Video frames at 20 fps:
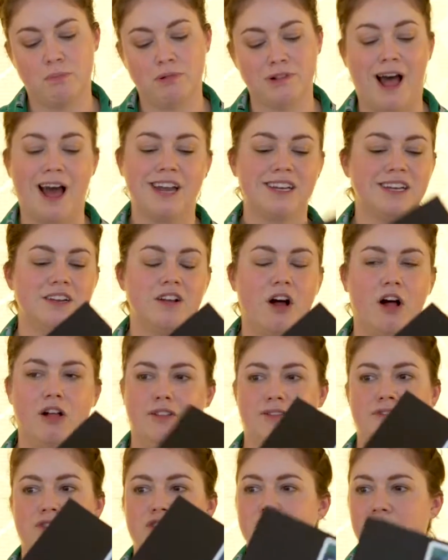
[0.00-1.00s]
plotted
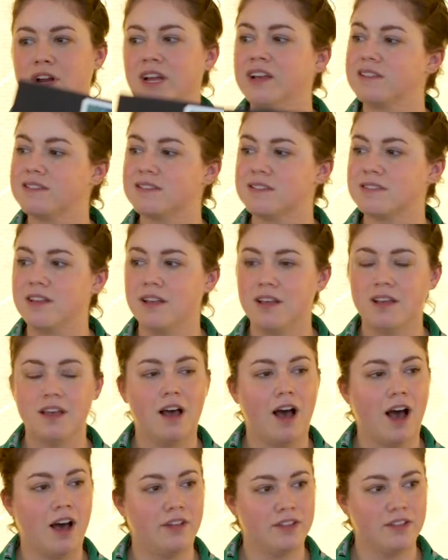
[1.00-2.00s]
all of the drinks
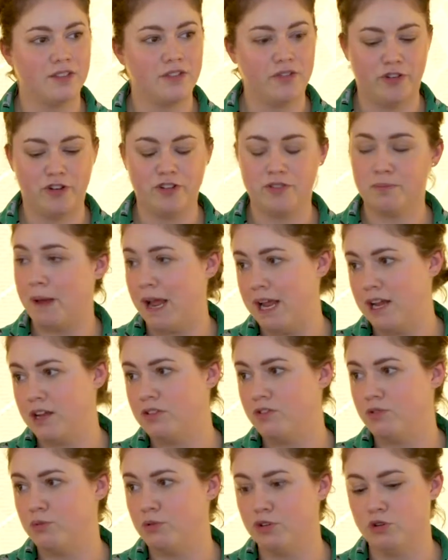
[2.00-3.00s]
on this first
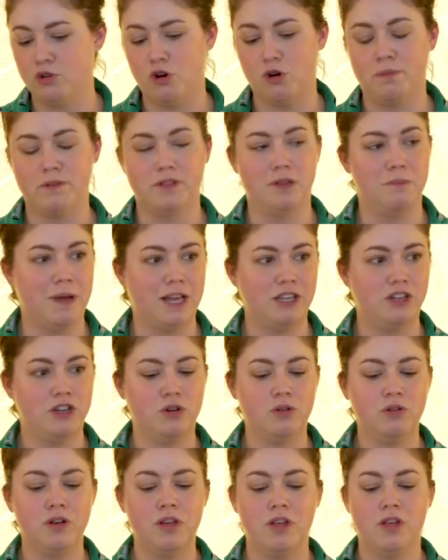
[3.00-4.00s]
page when you open the
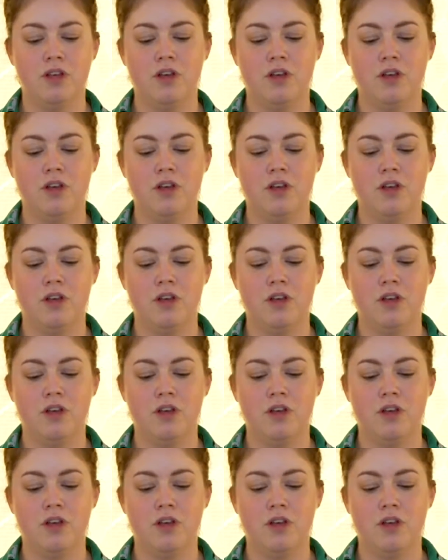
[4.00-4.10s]
menu